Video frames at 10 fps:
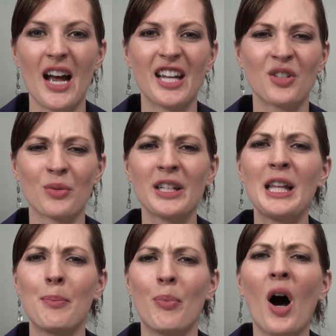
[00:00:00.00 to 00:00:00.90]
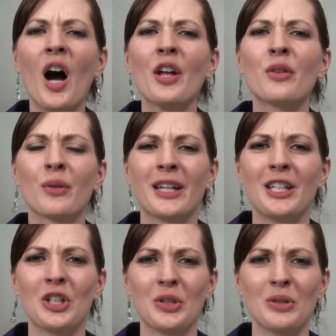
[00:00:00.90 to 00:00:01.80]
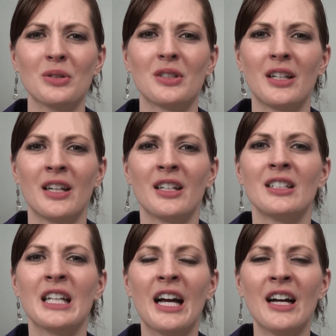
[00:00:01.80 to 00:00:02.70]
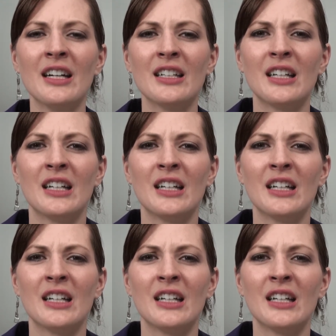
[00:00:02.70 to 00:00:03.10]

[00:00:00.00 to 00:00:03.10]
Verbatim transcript: and are really bothering you, yeah?